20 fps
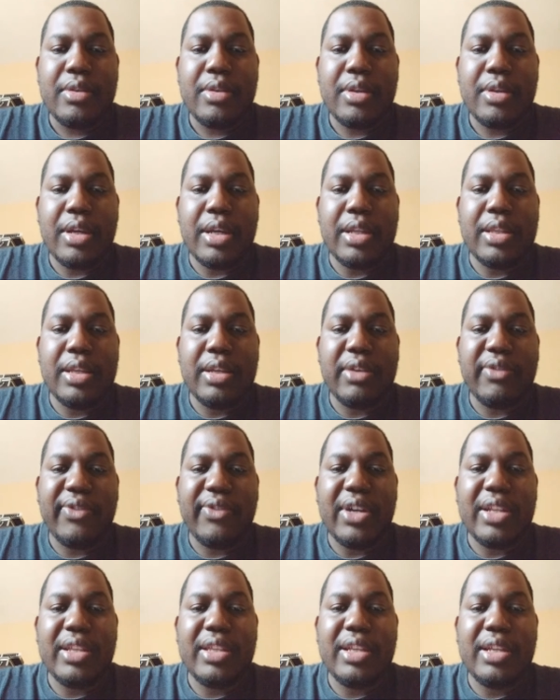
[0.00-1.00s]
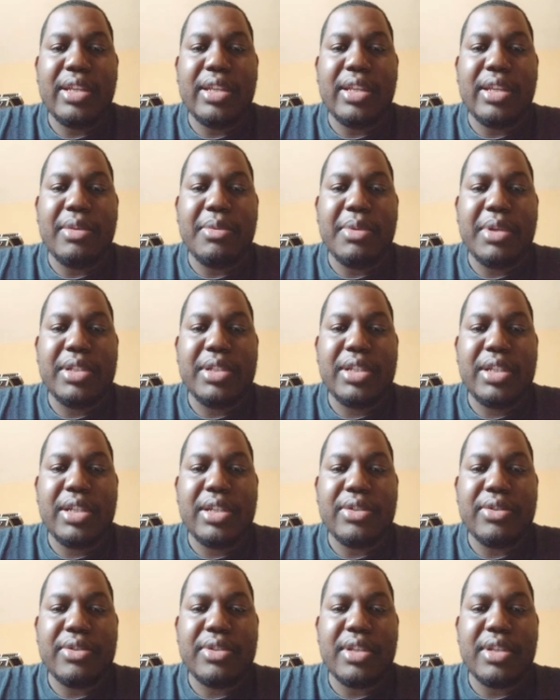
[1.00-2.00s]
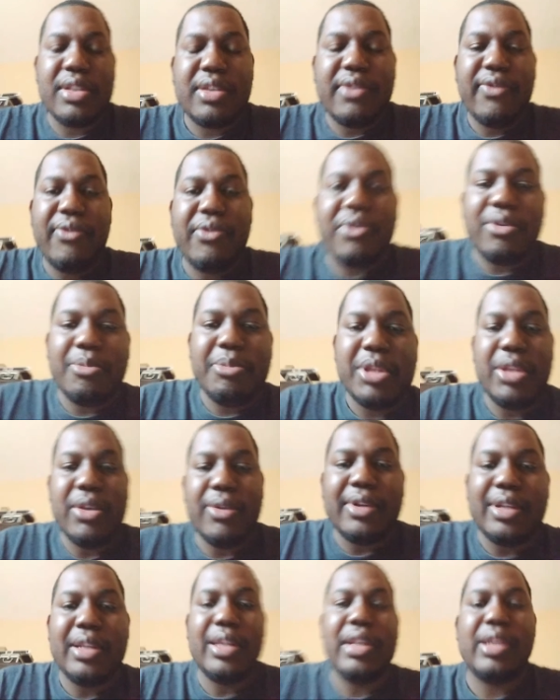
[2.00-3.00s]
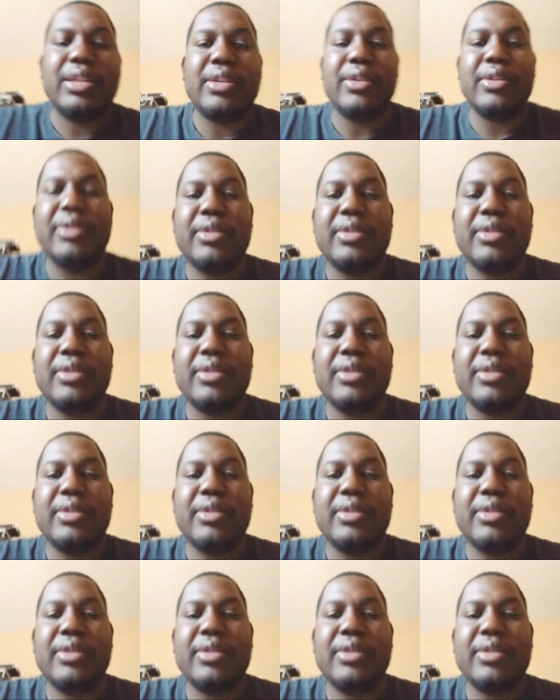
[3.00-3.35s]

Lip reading: I think for 10 they will change to 64-bit only. You know.